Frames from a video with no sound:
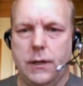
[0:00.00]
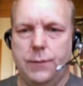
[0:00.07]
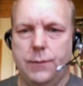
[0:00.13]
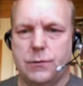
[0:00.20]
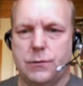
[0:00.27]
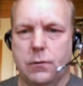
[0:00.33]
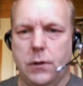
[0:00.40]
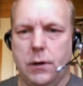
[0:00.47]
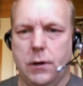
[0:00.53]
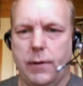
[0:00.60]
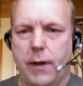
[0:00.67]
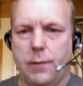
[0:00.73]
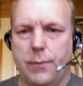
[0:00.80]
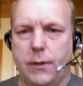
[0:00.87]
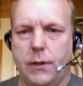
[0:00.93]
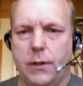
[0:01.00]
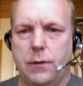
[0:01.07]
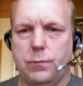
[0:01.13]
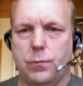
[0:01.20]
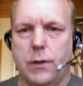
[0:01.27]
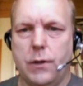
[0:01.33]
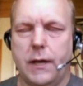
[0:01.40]
scrolling around, but
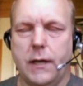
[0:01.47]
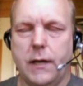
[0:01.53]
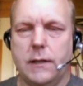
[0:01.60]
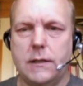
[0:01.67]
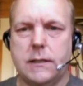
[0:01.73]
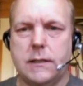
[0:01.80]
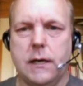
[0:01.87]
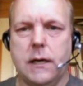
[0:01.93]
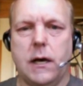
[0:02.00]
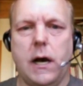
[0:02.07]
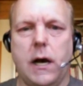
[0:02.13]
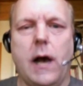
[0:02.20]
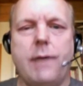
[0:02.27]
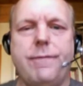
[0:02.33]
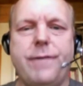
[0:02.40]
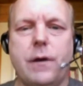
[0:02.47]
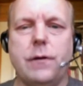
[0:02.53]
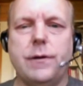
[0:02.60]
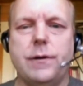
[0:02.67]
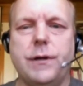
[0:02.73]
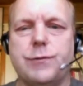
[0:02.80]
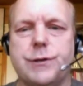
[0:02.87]
here's one that I
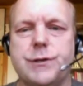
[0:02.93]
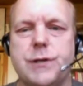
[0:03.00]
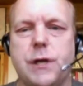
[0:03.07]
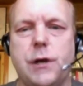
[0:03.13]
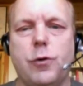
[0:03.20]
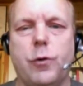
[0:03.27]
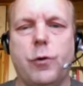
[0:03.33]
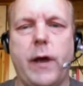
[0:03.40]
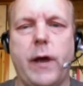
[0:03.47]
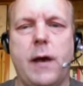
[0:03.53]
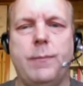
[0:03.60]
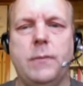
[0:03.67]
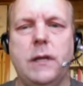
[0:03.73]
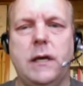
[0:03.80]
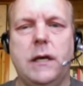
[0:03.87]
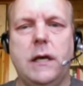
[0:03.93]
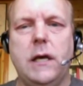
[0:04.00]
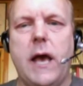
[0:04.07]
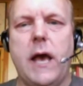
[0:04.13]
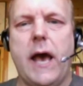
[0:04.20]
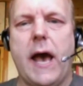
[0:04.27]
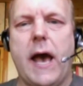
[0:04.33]
found interesting. Graham
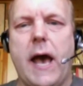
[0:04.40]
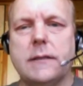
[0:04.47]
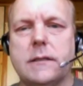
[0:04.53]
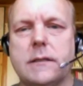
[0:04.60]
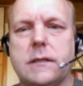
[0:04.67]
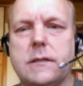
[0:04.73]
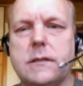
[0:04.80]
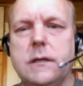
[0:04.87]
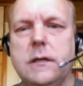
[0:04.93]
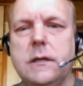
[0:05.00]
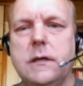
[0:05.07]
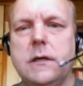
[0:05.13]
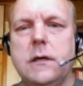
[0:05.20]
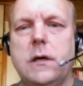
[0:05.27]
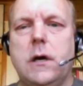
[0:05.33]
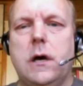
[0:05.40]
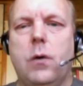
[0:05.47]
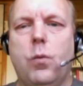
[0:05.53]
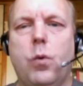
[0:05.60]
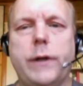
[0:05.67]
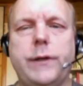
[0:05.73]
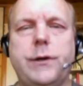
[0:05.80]
Lee asks,
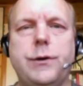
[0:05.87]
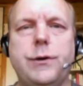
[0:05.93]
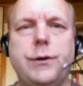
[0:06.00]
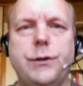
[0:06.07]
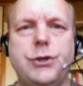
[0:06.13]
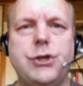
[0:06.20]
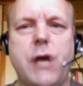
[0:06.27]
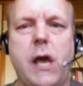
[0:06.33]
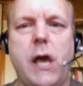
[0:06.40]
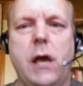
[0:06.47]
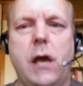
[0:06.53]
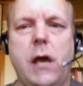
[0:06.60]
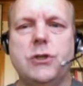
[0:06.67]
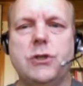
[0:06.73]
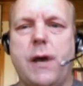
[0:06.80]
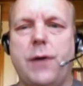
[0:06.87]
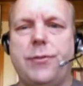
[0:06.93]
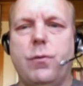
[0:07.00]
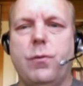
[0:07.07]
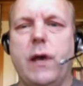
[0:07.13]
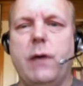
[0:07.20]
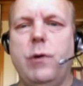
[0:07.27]
what could change about
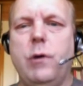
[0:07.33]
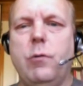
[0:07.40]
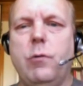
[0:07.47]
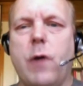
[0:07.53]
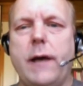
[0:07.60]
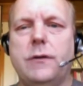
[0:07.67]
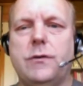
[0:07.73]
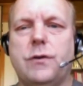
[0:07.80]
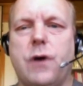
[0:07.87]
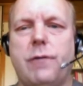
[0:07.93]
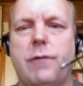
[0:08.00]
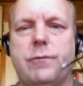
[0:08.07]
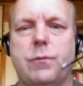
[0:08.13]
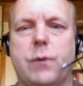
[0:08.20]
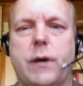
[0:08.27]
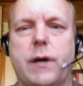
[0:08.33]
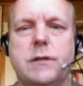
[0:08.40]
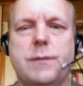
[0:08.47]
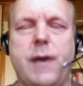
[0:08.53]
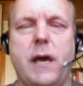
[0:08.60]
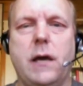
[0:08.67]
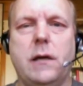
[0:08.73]
the way we write software
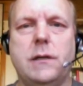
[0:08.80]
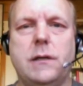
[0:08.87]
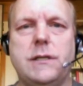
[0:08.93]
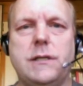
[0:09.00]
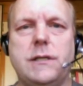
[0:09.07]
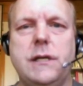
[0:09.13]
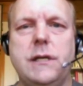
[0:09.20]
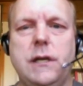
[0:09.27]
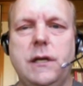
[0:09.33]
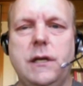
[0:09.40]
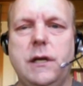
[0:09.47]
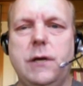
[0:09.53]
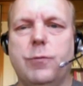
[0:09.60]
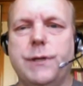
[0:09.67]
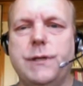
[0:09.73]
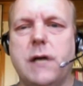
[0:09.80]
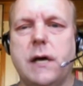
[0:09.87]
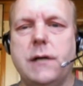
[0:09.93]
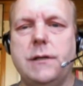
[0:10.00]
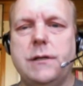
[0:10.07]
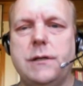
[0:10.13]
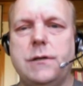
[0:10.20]
to make TDD
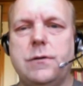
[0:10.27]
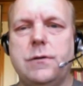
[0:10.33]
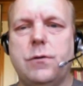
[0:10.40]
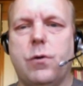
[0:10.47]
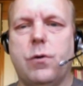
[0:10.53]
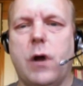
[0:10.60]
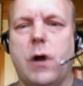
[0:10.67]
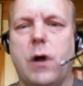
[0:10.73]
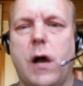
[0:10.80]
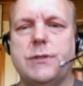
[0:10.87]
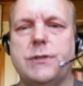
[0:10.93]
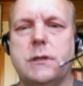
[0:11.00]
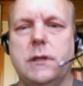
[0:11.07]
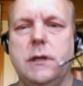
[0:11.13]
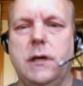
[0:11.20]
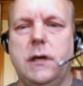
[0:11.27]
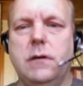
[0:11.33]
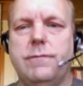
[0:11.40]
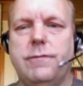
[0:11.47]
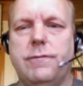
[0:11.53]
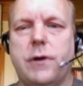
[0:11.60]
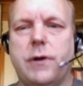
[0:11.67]
redundant or obsolete
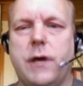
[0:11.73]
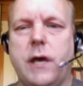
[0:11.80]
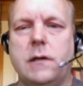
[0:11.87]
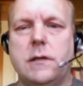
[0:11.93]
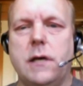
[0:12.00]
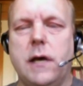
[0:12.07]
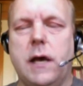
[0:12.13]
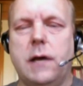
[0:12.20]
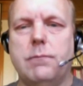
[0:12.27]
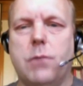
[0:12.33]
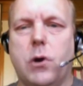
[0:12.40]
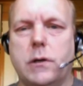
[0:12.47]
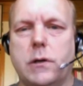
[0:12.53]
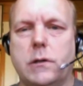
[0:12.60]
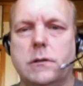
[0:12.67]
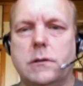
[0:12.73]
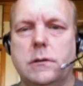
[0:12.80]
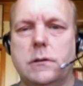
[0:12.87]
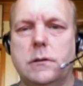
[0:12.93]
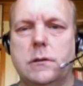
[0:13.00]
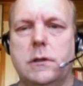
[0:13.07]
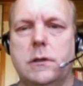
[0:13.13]
for Kent and Martin?
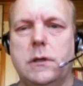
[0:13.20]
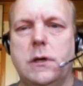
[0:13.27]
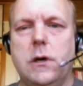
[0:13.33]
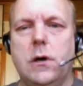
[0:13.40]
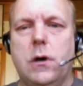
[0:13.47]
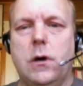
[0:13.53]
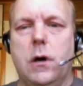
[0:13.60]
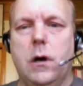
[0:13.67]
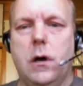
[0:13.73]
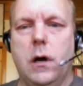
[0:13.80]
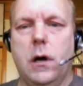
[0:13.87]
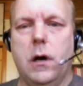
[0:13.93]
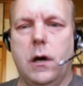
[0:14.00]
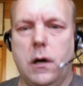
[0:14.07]
And